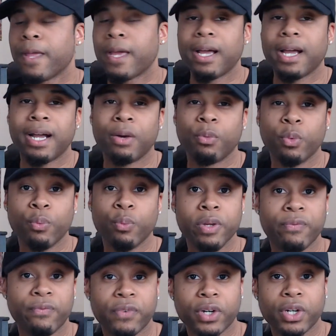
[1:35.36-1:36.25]
When we
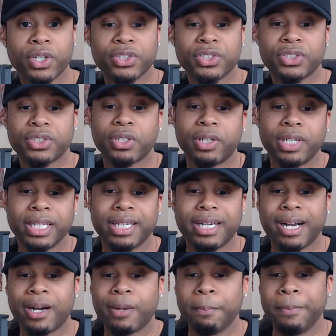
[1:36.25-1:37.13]
first started
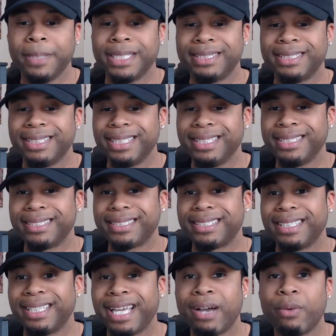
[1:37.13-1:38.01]
our business,
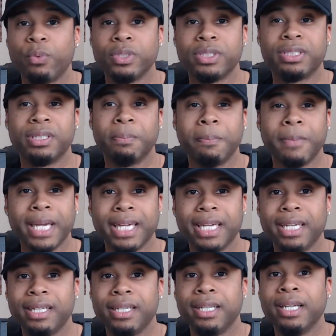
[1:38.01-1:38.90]
that was the
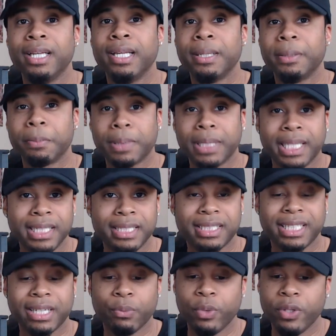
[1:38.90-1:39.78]
main place
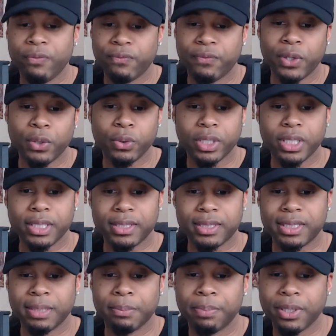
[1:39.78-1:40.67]
that we
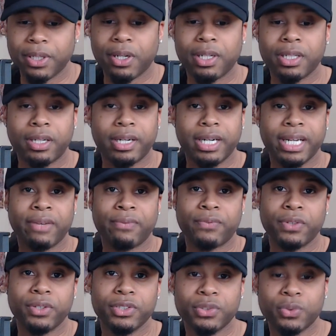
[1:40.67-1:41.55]
focused and put all our
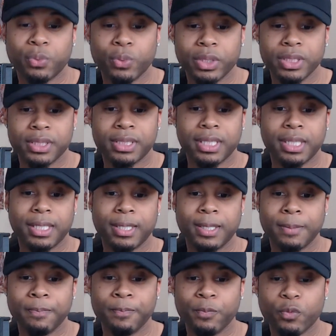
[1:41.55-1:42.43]
efforts was,
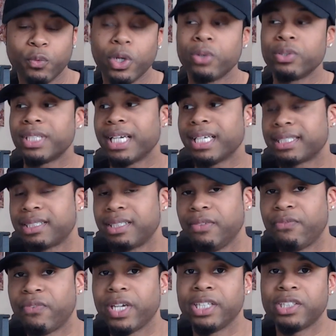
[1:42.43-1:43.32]
it was actually
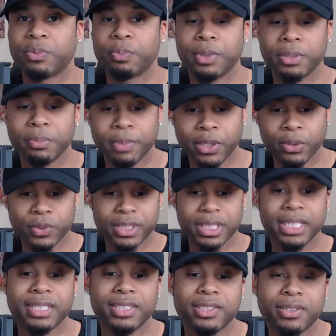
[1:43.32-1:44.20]
Facebook, but it was
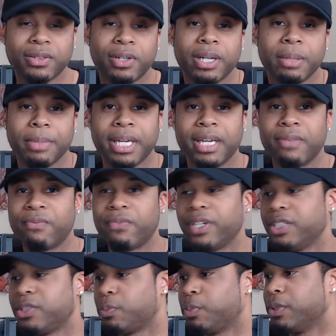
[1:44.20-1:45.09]
Instagram and
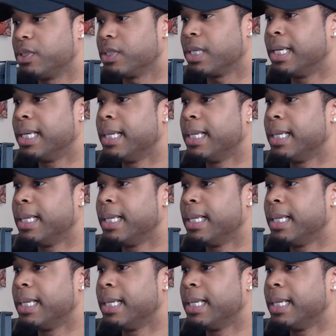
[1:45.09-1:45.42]
Facebook.